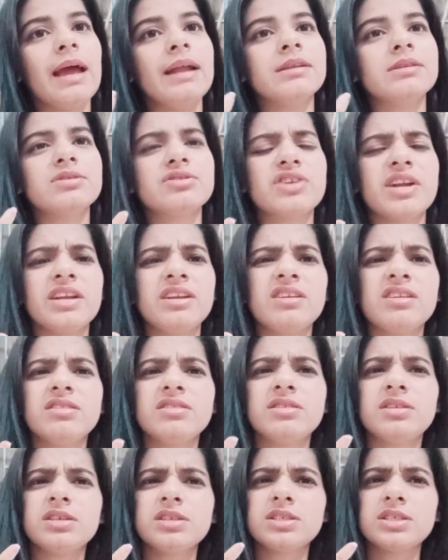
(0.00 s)
and
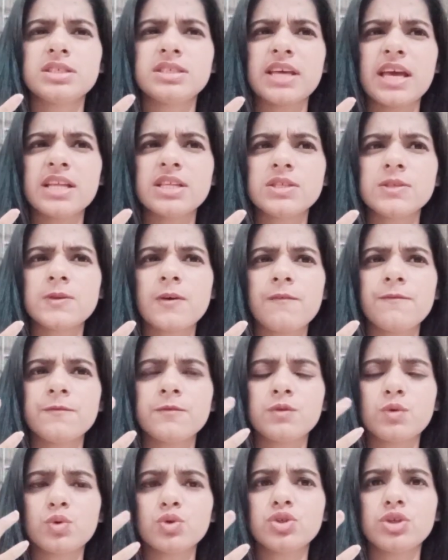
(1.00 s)
strengthens the sense of
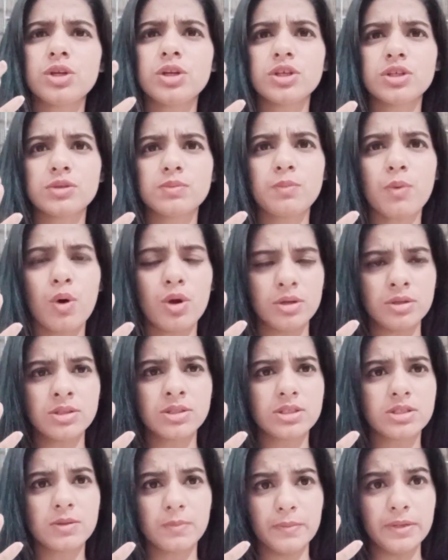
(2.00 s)
social
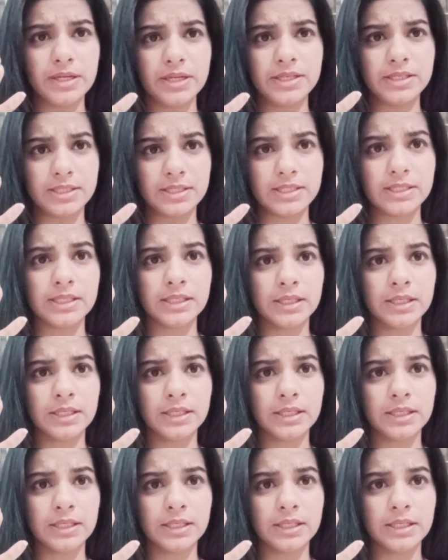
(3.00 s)
responsibility.